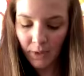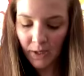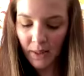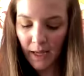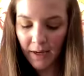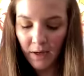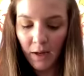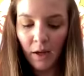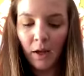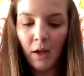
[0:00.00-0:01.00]
Then
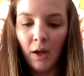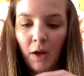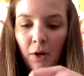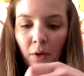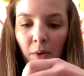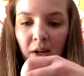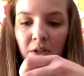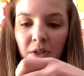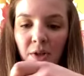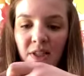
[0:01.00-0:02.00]
you're going
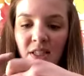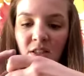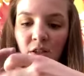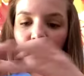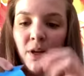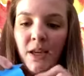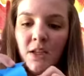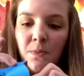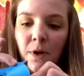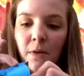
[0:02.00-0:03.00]
to, this is the
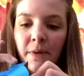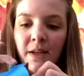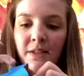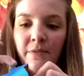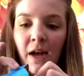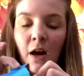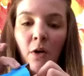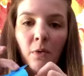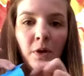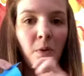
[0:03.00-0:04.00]
trickiest part because of
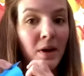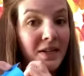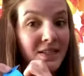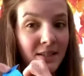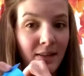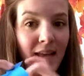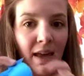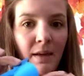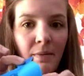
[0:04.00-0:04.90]
how you want it to lay.